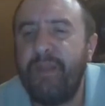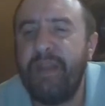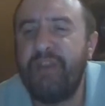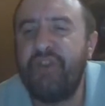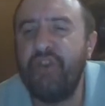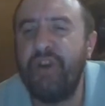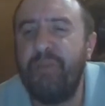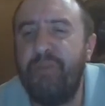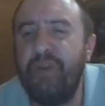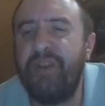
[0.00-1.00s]
They should
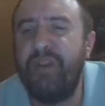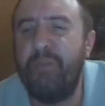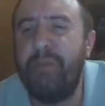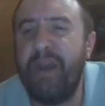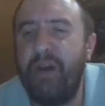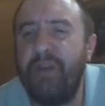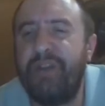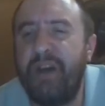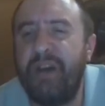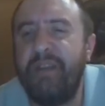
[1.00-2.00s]
have put the
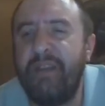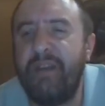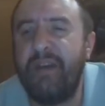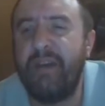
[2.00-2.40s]
belt on